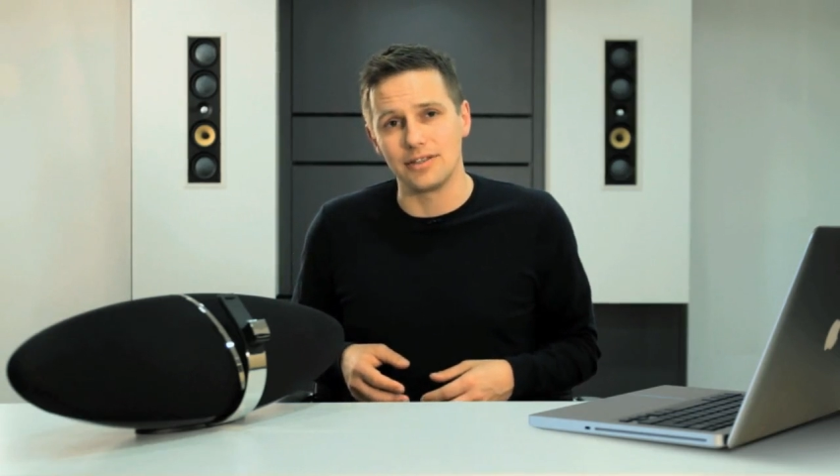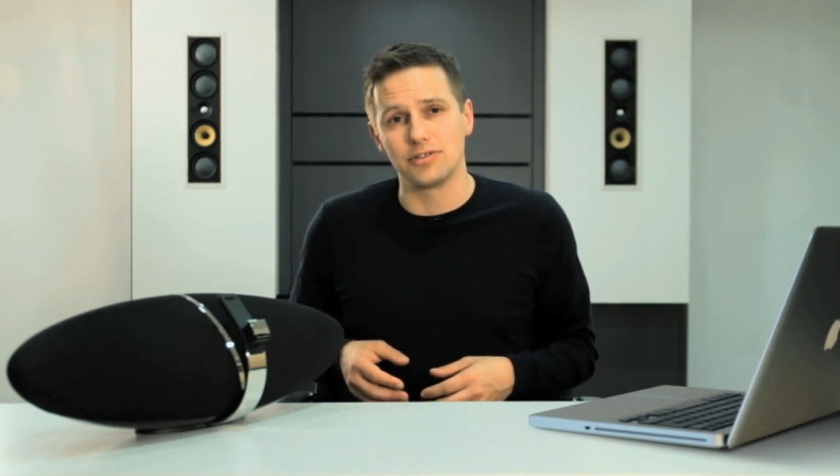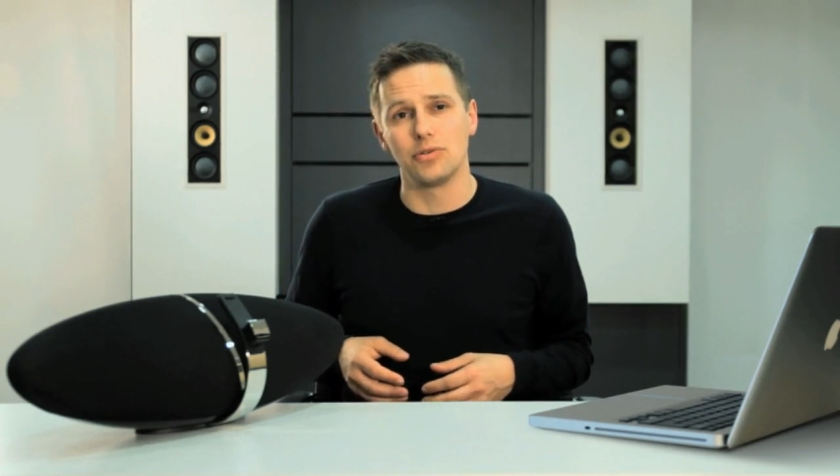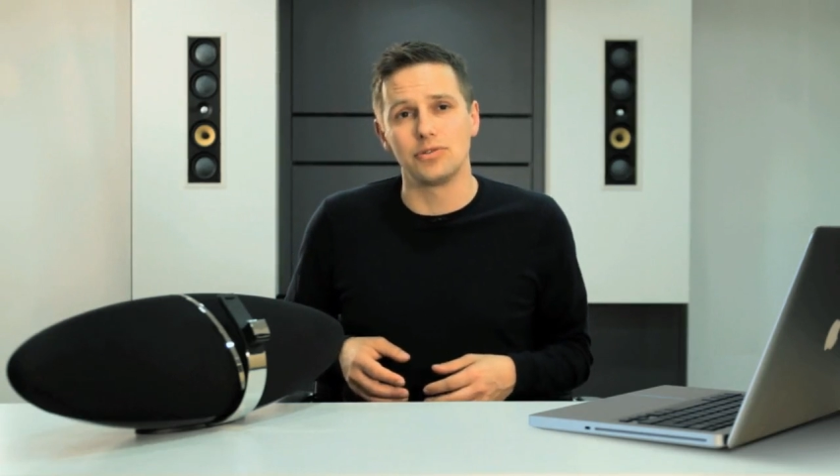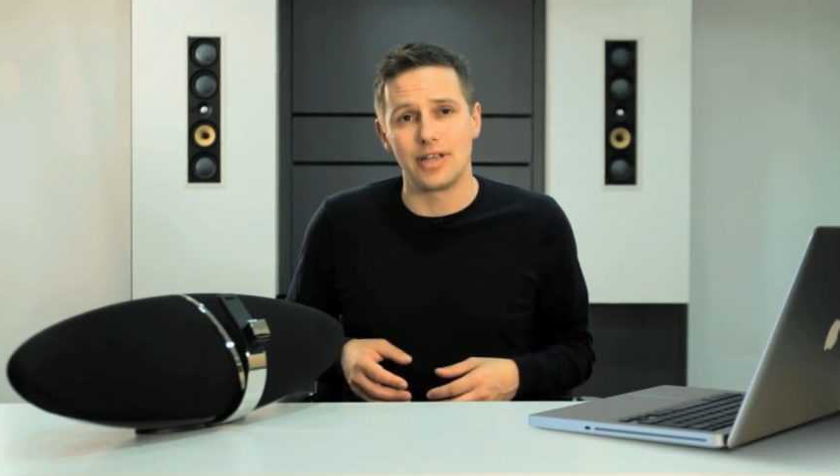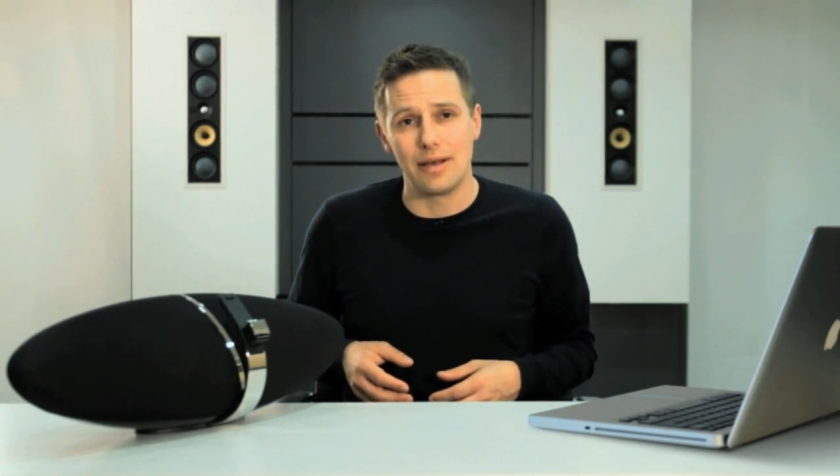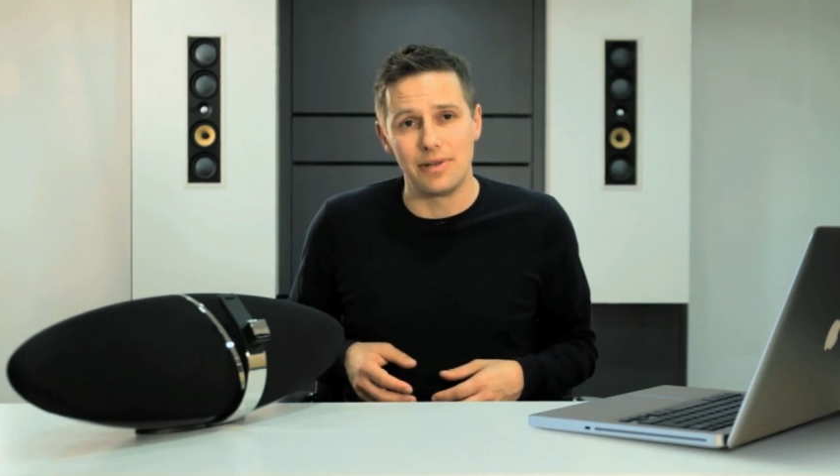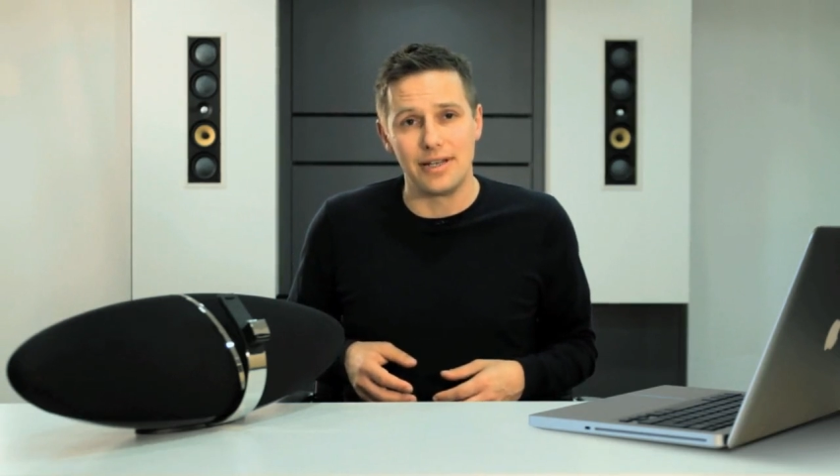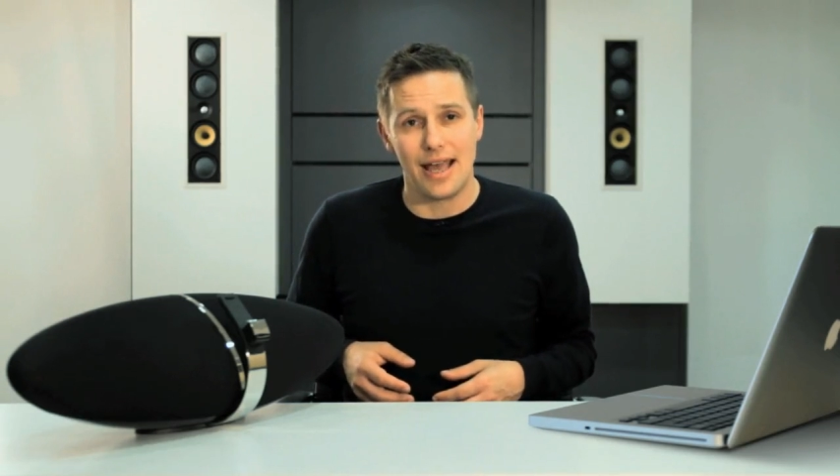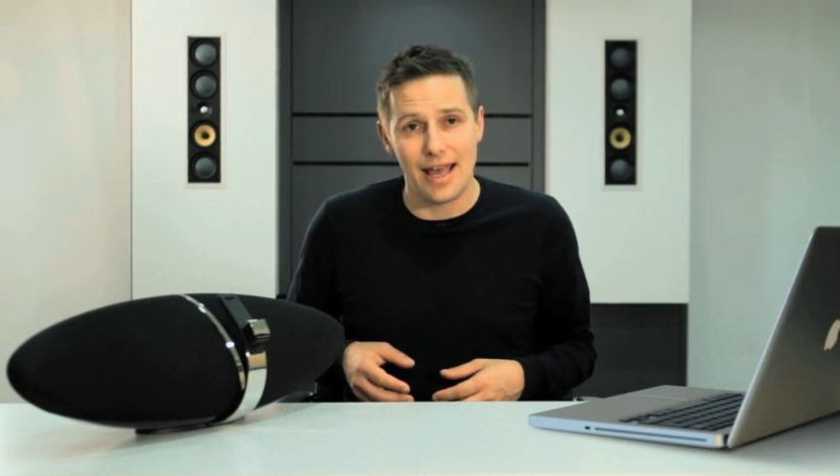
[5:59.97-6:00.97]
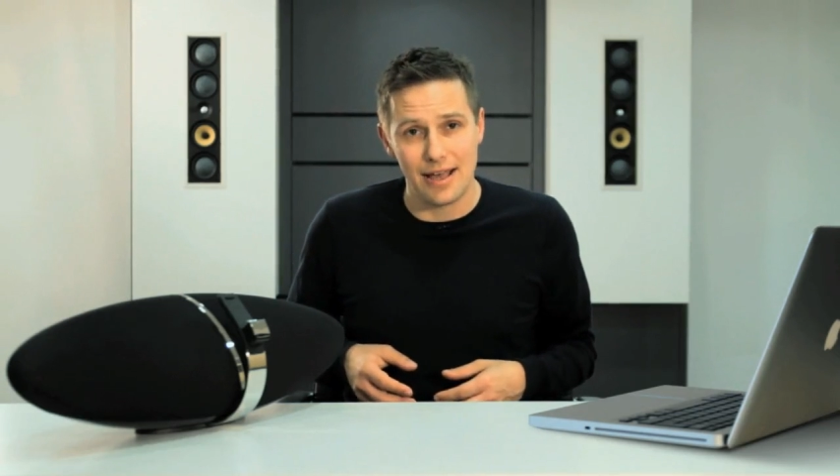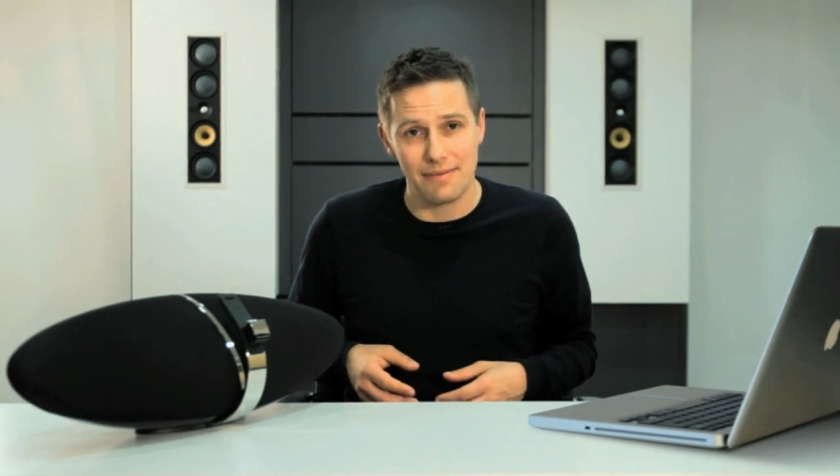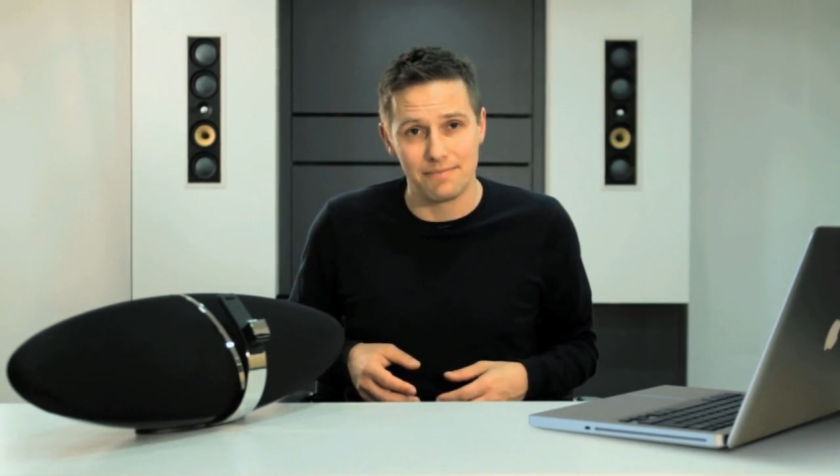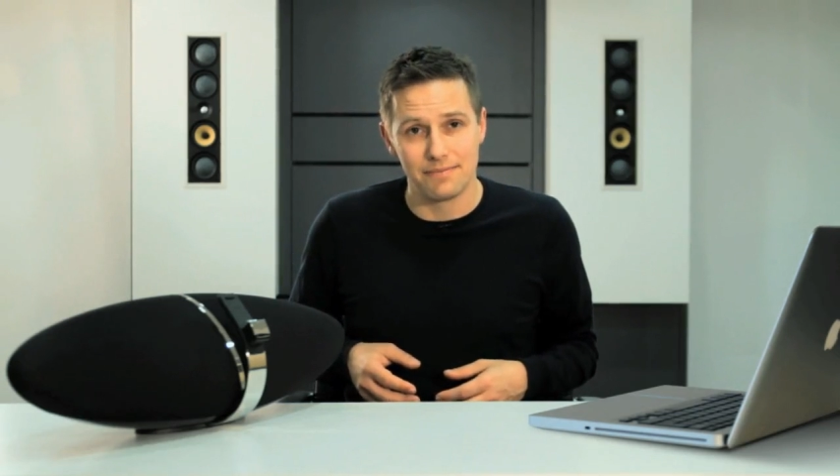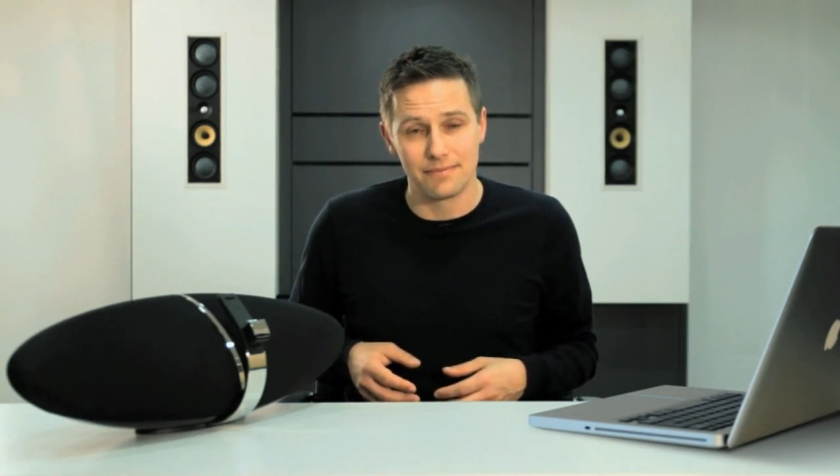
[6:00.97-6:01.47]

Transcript: as your ZeppelinAir.